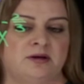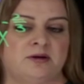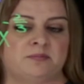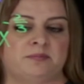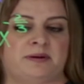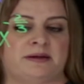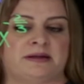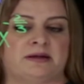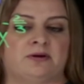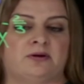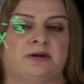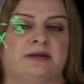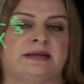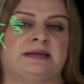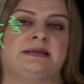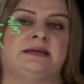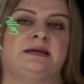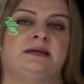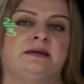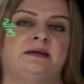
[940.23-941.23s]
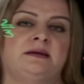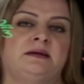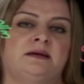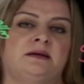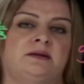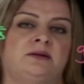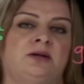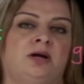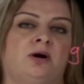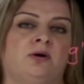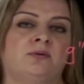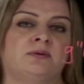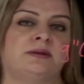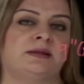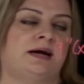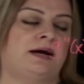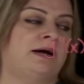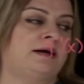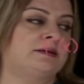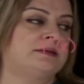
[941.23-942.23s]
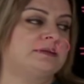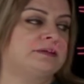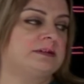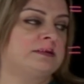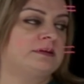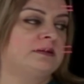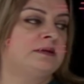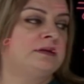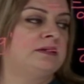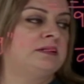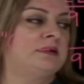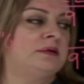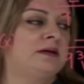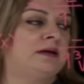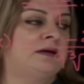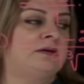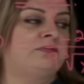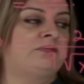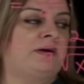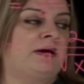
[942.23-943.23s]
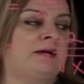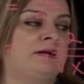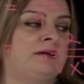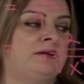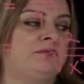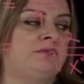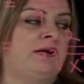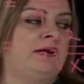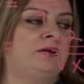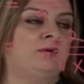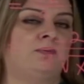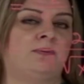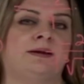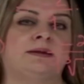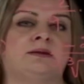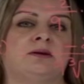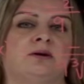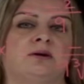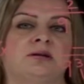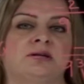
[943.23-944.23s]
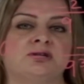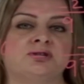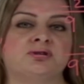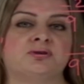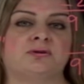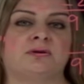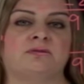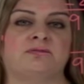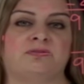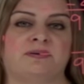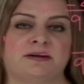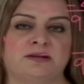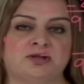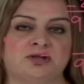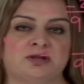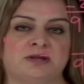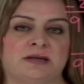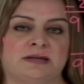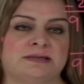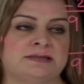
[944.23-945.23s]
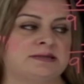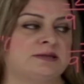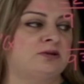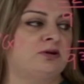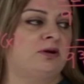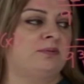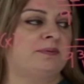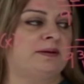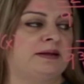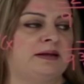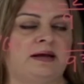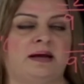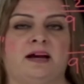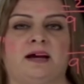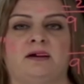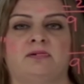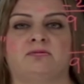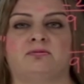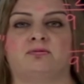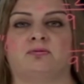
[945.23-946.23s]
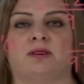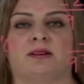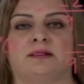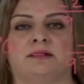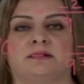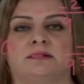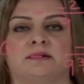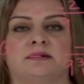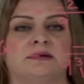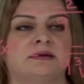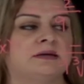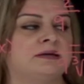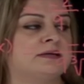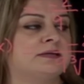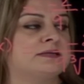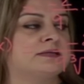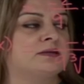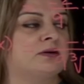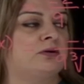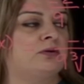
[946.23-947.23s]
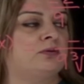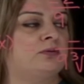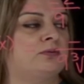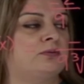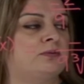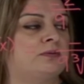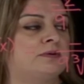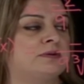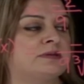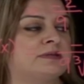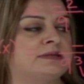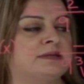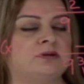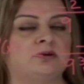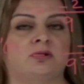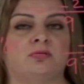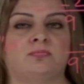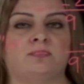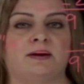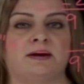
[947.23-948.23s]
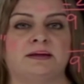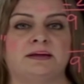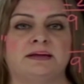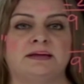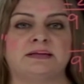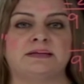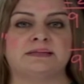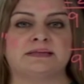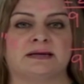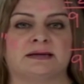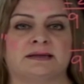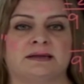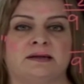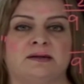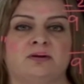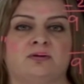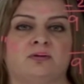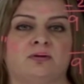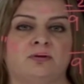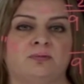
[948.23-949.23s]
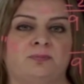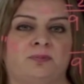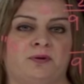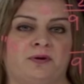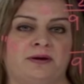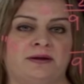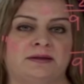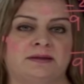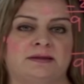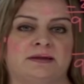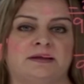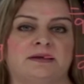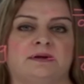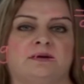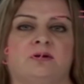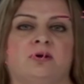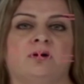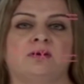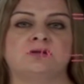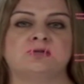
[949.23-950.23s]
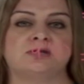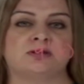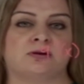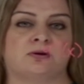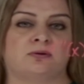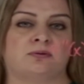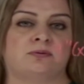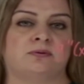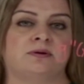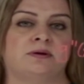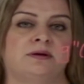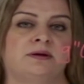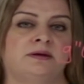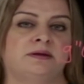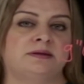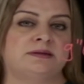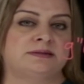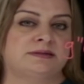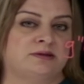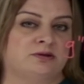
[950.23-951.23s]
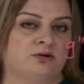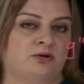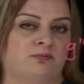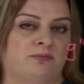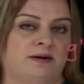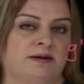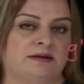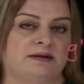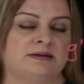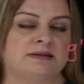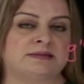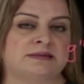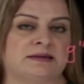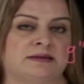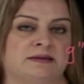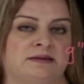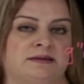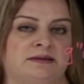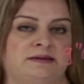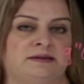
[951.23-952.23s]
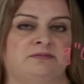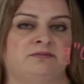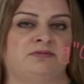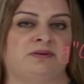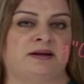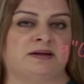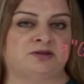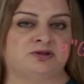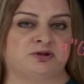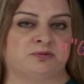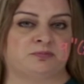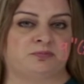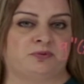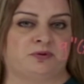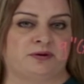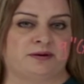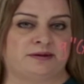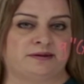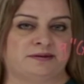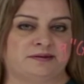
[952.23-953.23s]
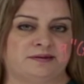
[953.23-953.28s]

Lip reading: But I already know that if I evaluate the original function at 0, I'm going to have 1. So 0, 1 is a critical point. Also, 0, 1 is the inflection point.